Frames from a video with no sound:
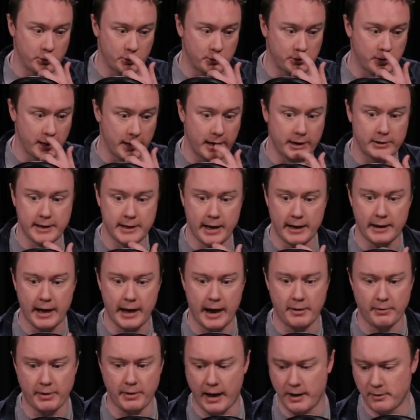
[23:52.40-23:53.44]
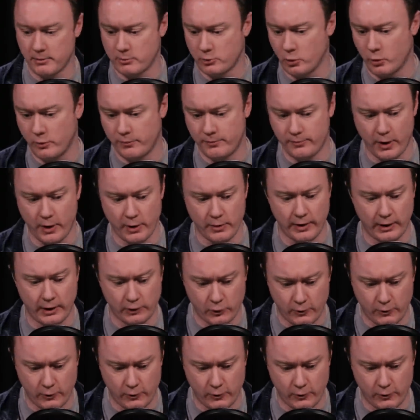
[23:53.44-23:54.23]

to a certain extent, that that sort of that, that,